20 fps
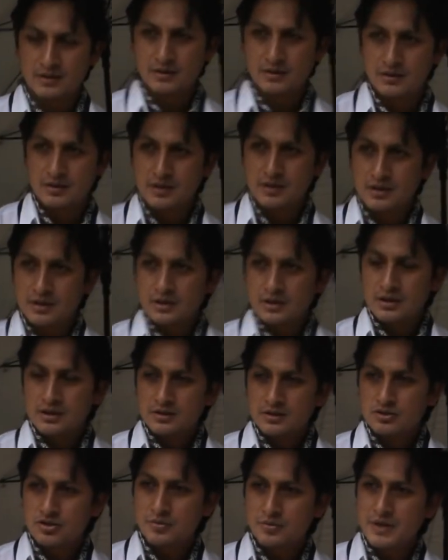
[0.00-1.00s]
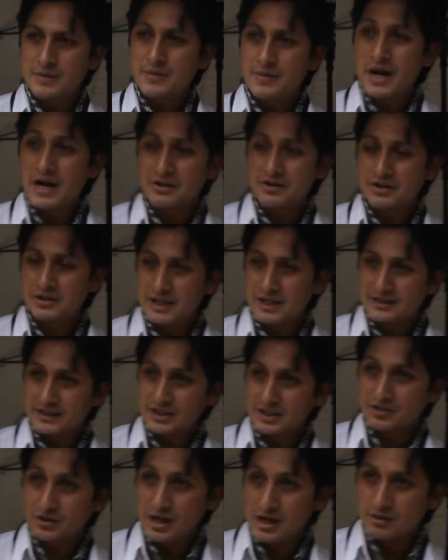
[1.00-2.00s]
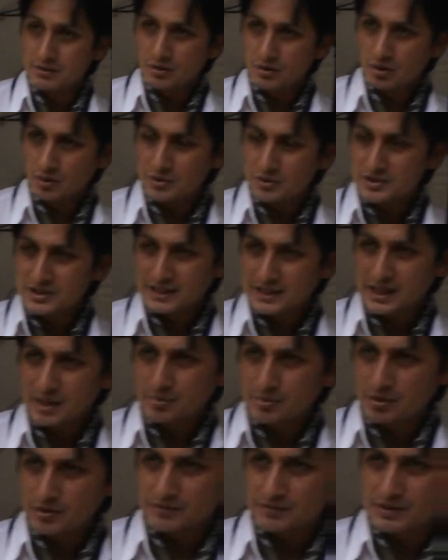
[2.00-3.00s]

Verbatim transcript: okay. To be buried underground, always a couple of